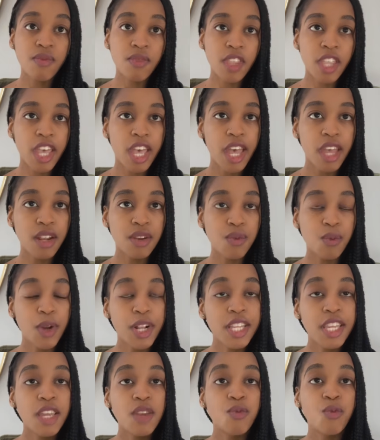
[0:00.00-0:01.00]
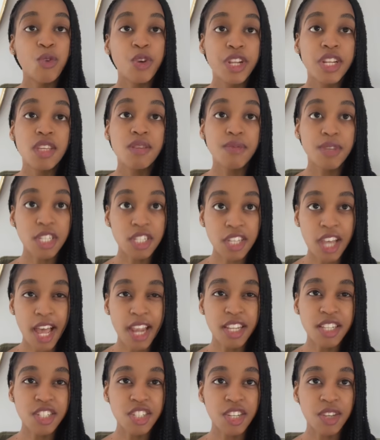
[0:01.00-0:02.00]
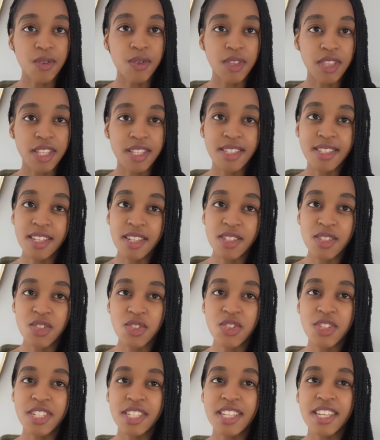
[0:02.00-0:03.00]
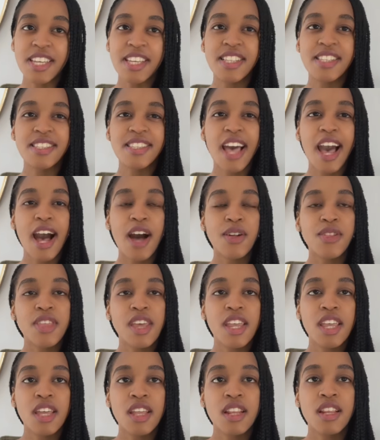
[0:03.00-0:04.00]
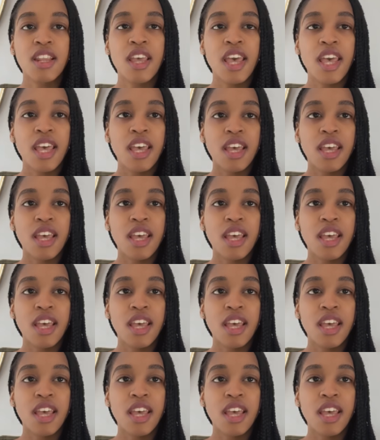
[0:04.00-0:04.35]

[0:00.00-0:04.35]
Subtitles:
And what can really be challenging with this synastry is how they can